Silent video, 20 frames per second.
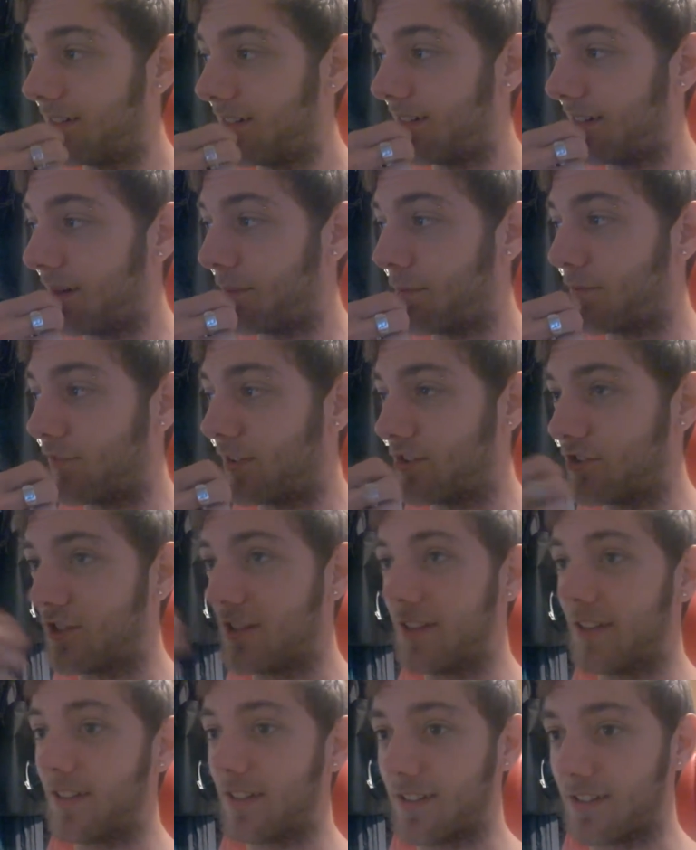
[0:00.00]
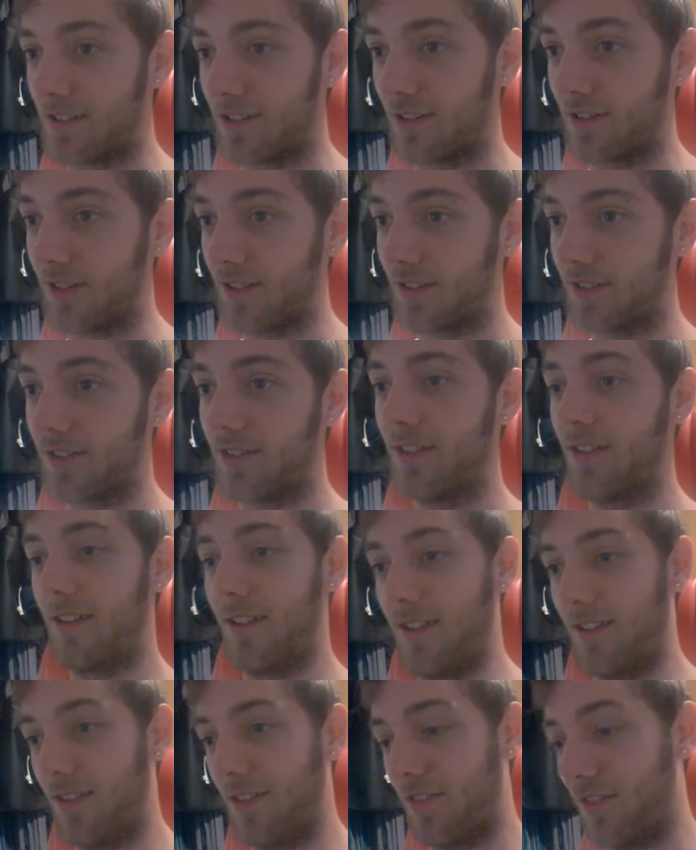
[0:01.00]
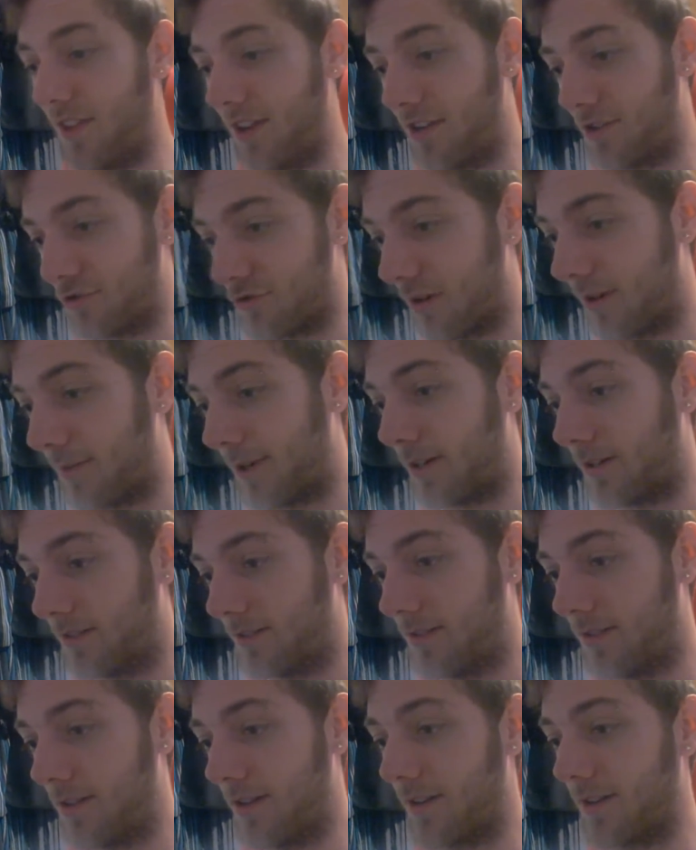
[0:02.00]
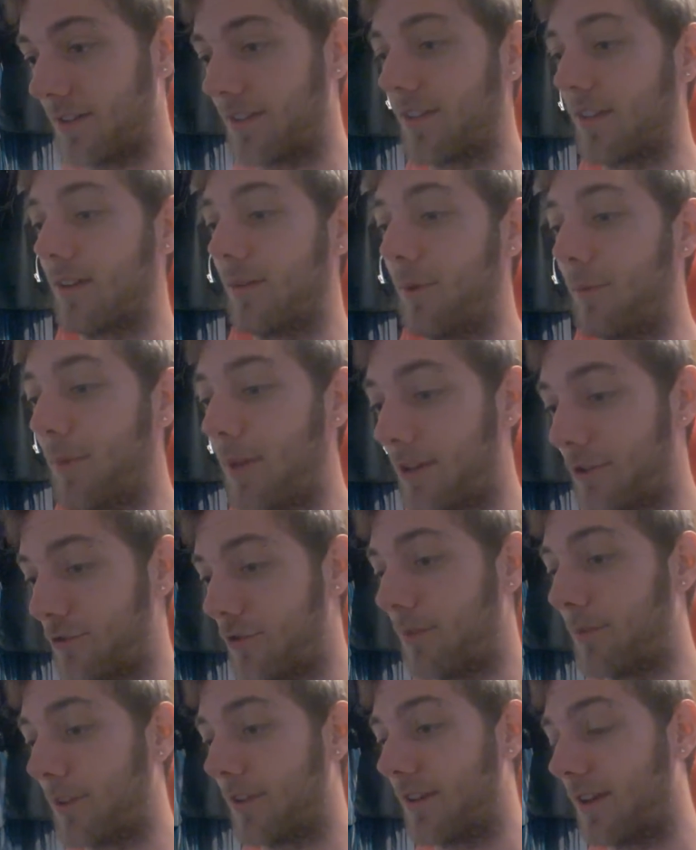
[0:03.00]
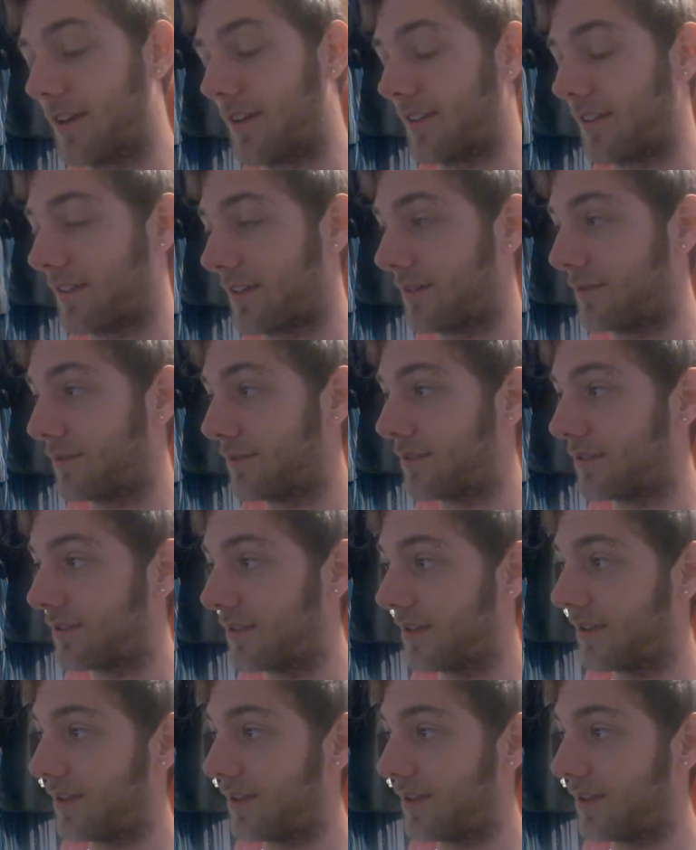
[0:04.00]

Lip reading: I'm originally a guitarist, then a drummer, and I think I'm a better drummer than anything else.